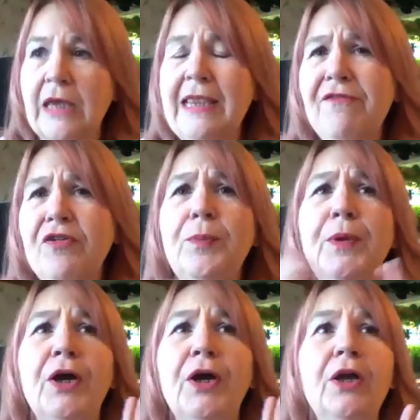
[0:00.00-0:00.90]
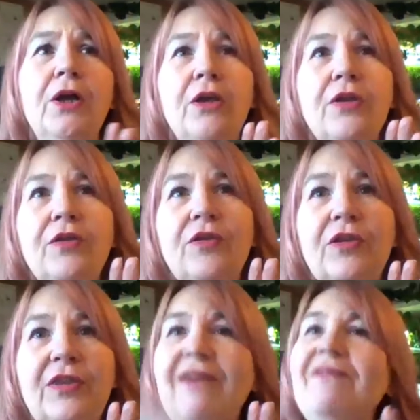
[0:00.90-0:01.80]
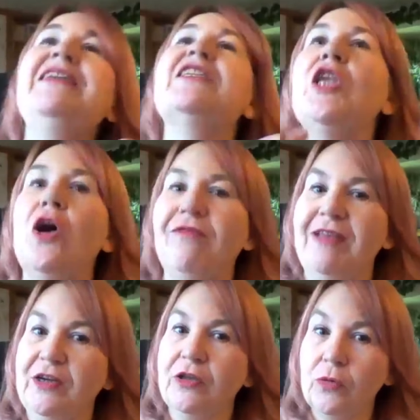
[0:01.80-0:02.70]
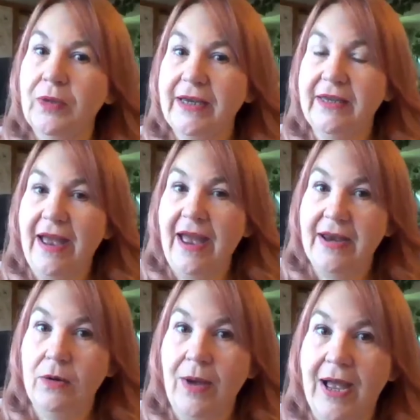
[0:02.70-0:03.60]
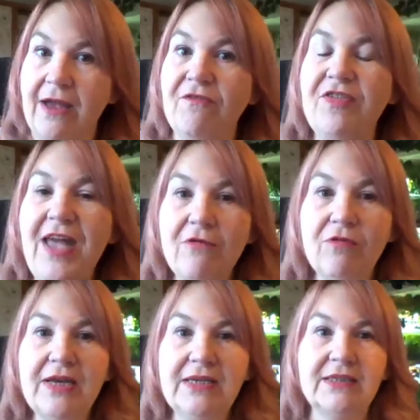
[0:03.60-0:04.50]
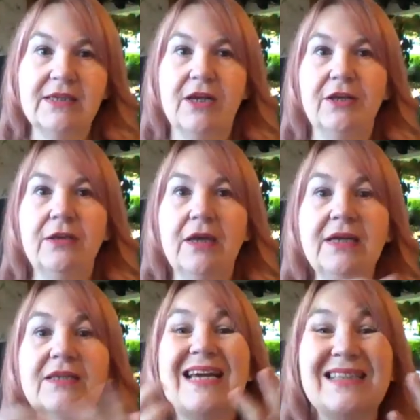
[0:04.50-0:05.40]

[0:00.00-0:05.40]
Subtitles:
level, but there is a lot of linalool in there anyway. And for that reason, it's